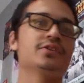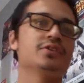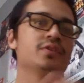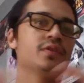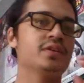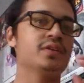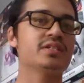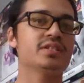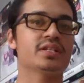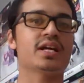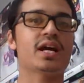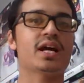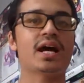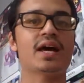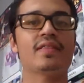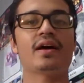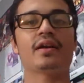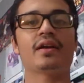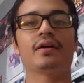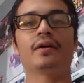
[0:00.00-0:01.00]
You know, this is a guy
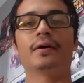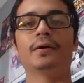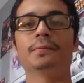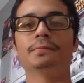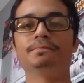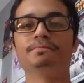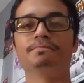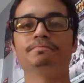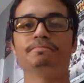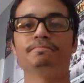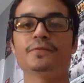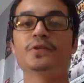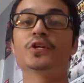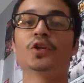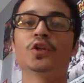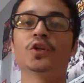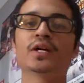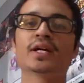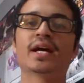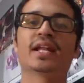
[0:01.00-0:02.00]
that you
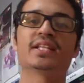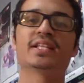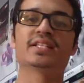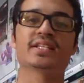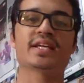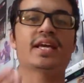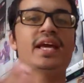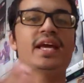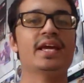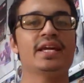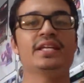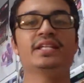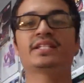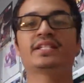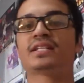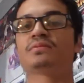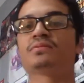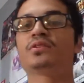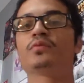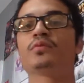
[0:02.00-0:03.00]
could look at and say, hey, he's
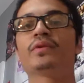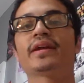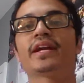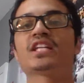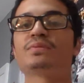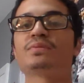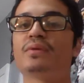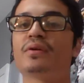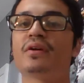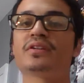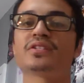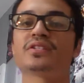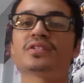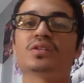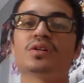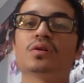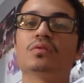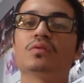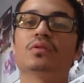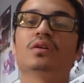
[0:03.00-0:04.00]
got some good ring experience to
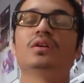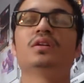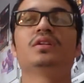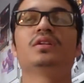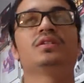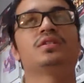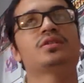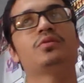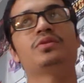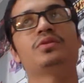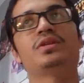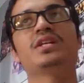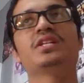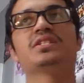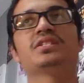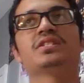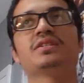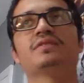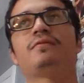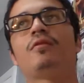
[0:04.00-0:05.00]
go
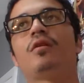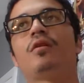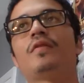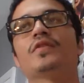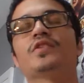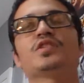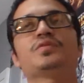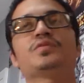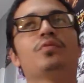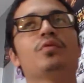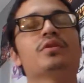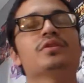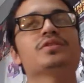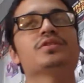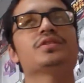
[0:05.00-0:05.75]
decently far in the sport.